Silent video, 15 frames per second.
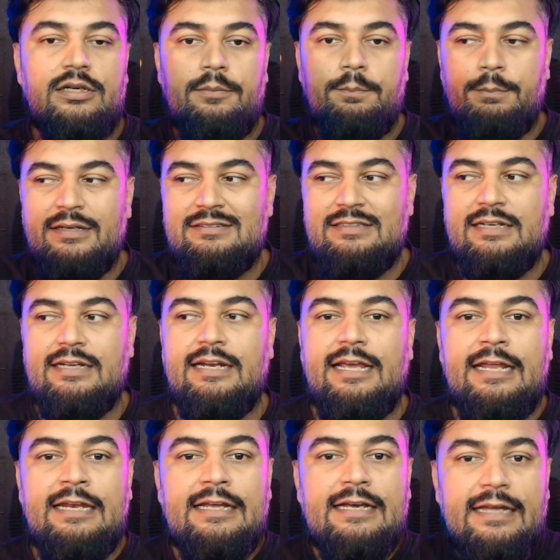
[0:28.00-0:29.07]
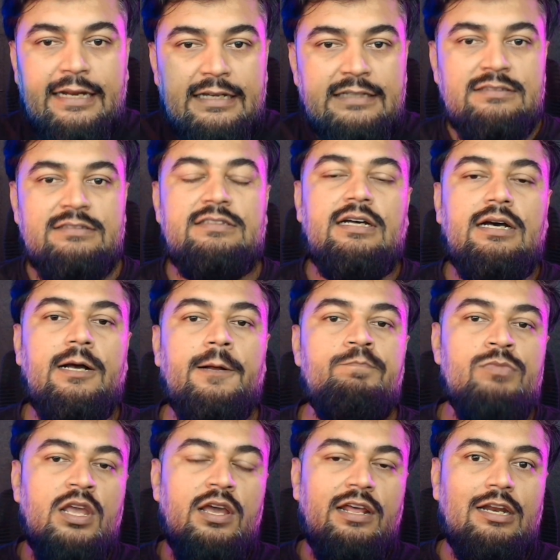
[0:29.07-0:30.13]
basically increase the
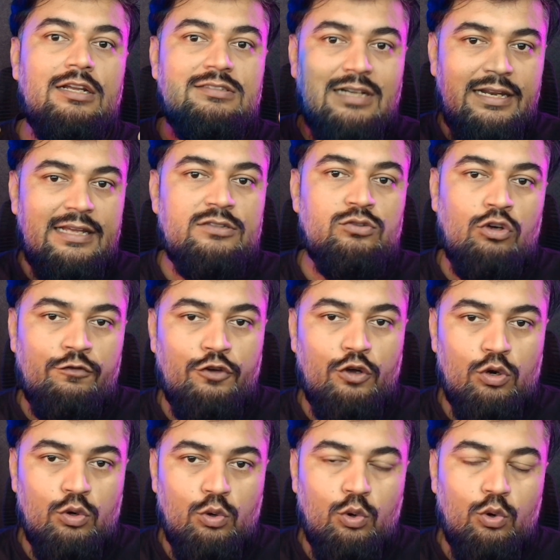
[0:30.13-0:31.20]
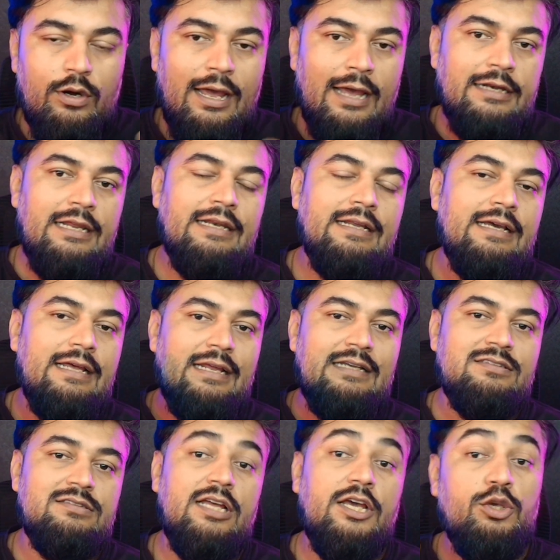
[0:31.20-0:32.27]
resilience of your code and
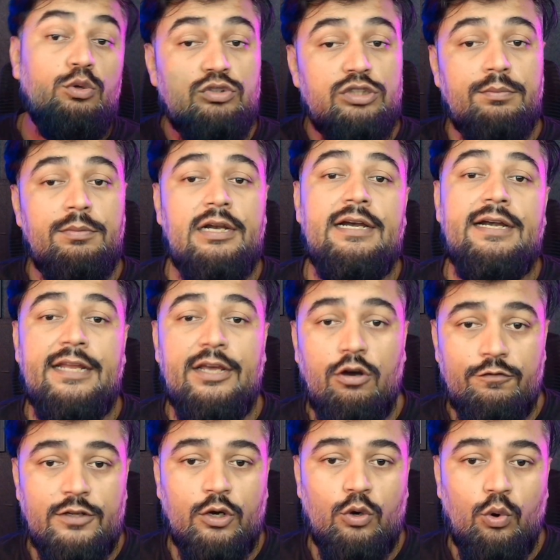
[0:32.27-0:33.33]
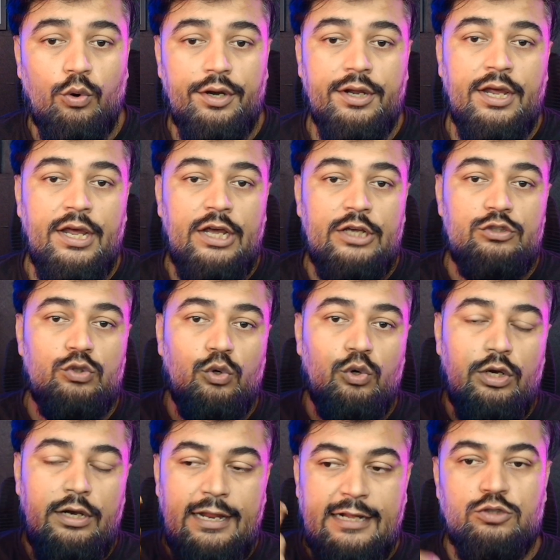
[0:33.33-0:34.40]
increase the usability of the code. So
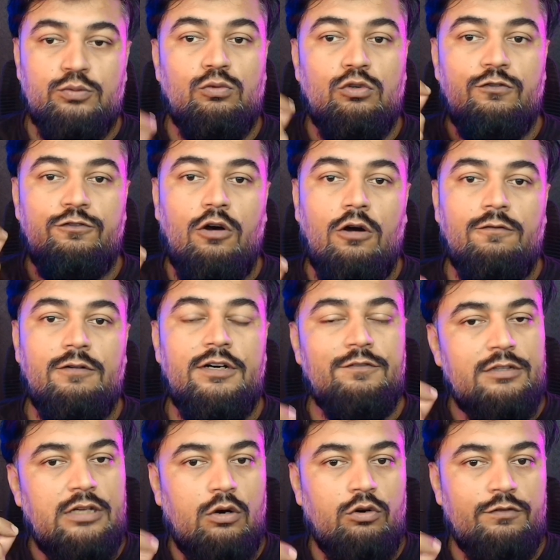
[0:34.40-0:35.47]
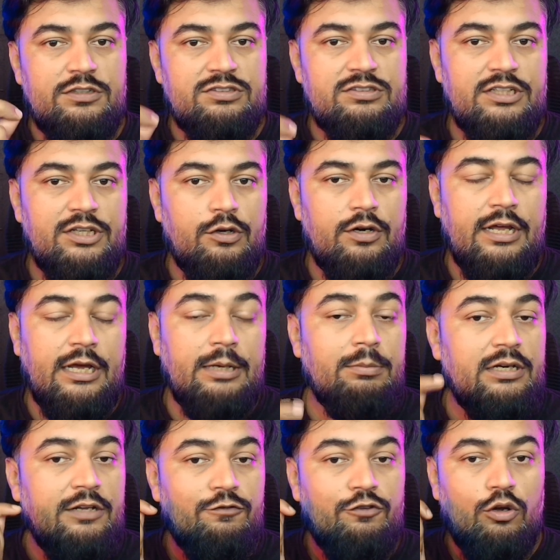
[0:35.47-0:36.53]
let's move forward without wasting your time.
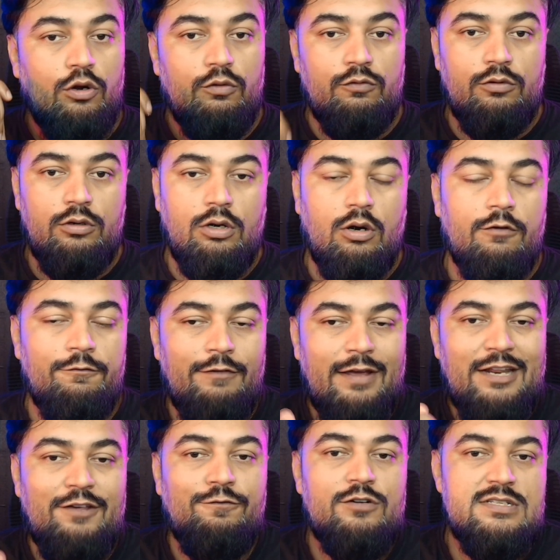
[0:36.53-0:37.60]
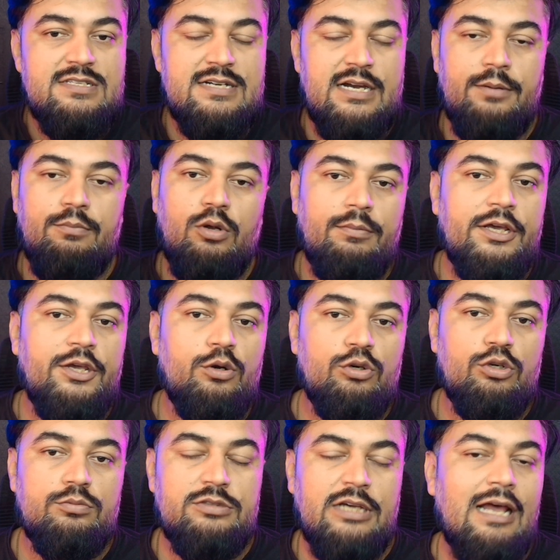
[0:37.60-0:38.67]
And if you're very first time on my
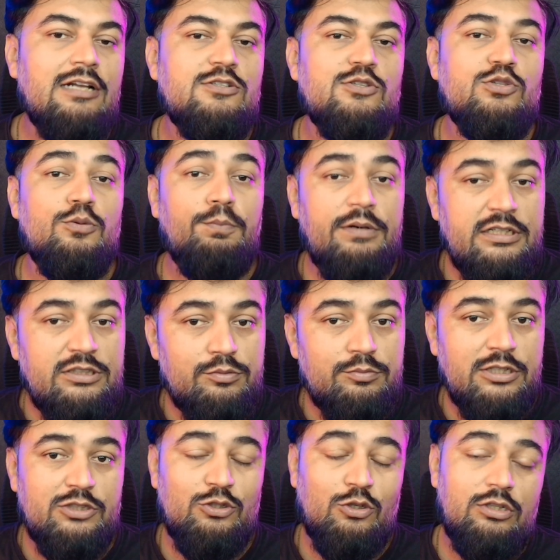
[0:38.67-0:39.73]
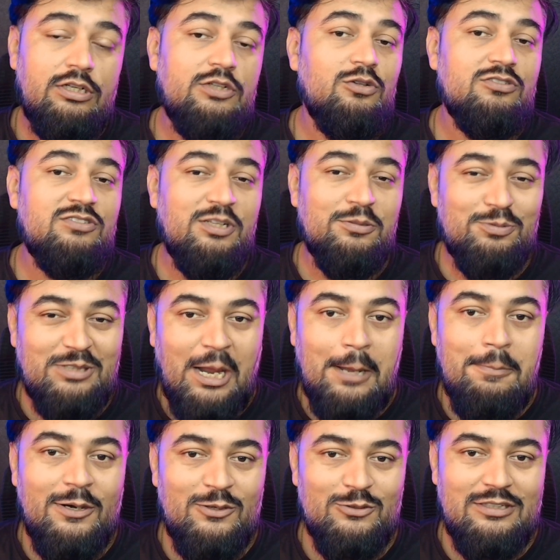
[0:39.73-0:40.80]
YouTube channel, so please make sure that you're
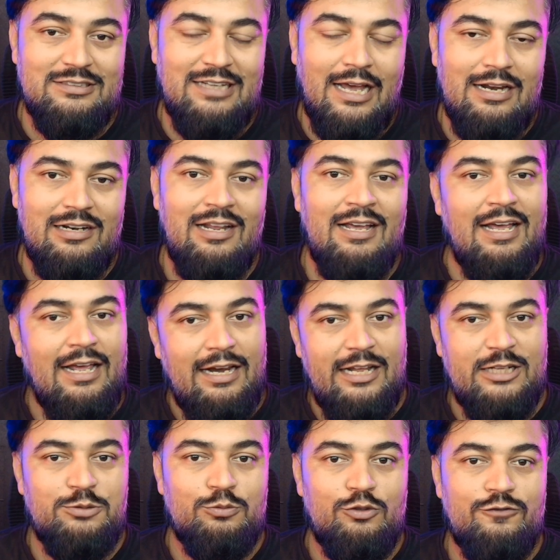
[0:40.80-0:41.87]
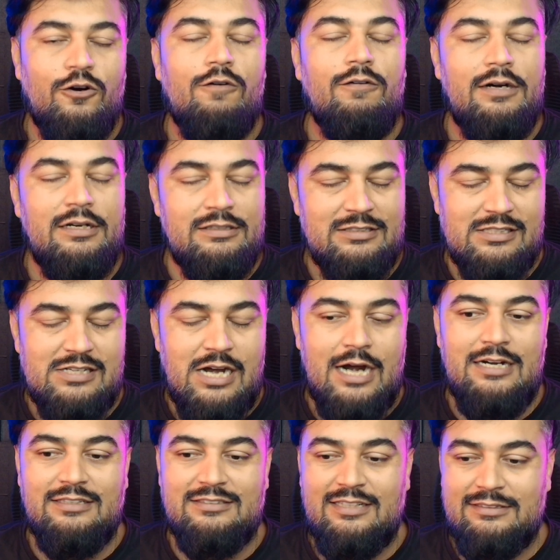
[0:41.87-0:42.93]
subscribing to the channel. Let's move forward and
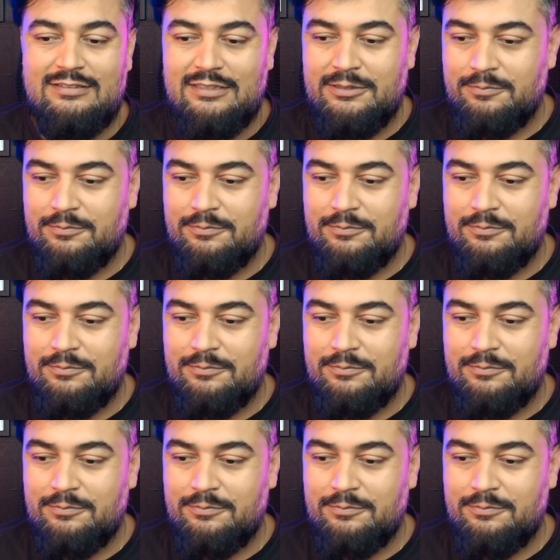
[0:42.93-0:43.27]
start discussing.